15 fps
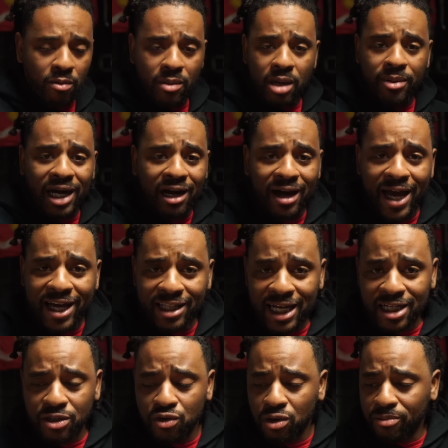Maybe I'll add
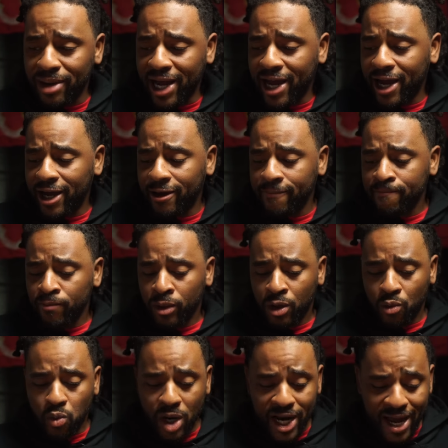that to a bag,
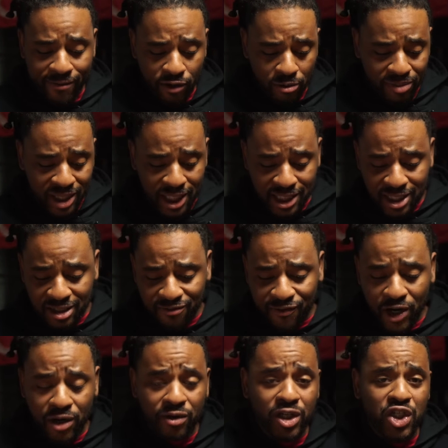whatever. But this is
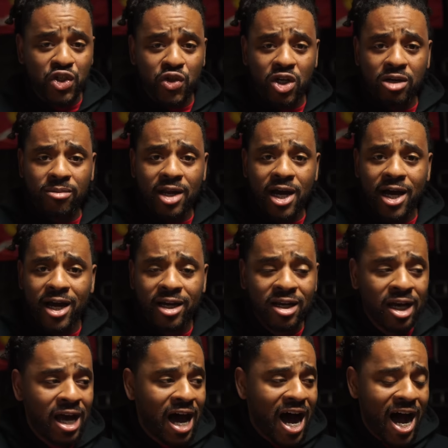very streamlined.
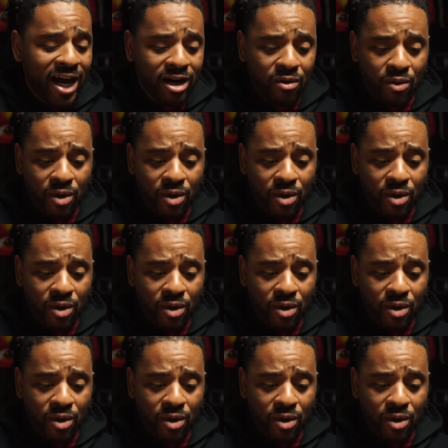I can